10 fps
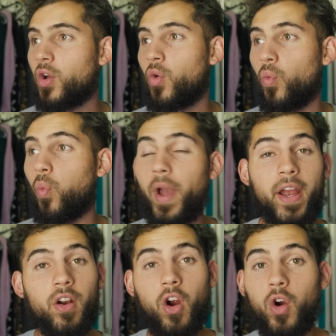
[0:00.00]

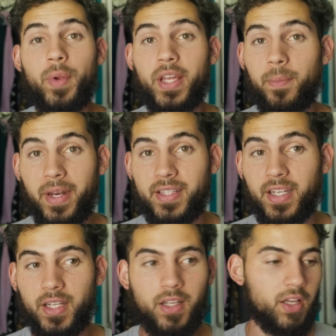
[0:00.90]
where are we going to
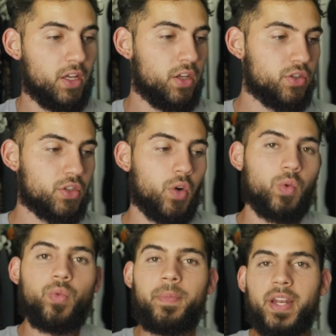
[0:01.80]
meditate? So when
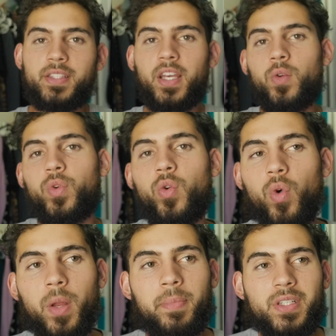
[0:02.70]
we meditate, we don't
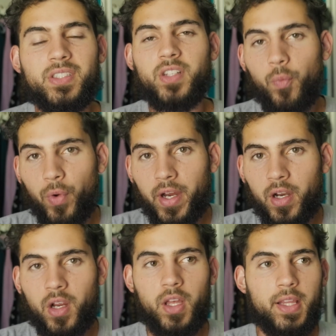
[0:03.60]
want to be somewhere
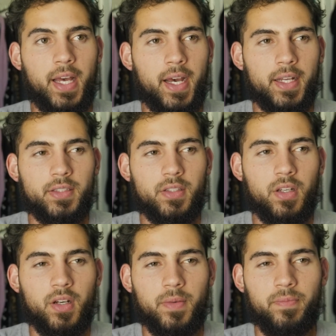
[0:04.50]
that
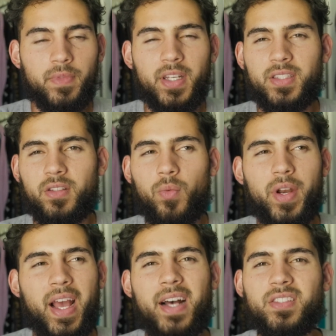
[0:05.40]
already
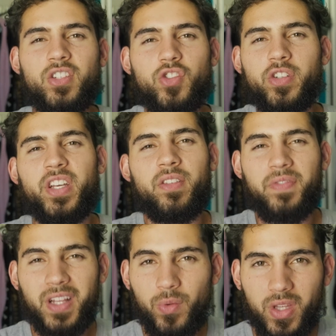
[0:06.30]
has an associated
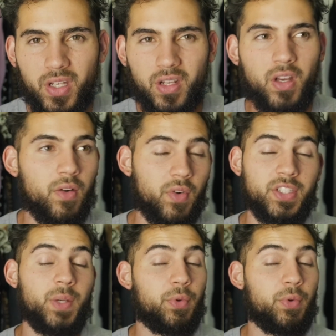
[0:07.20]
feeling with it. For example,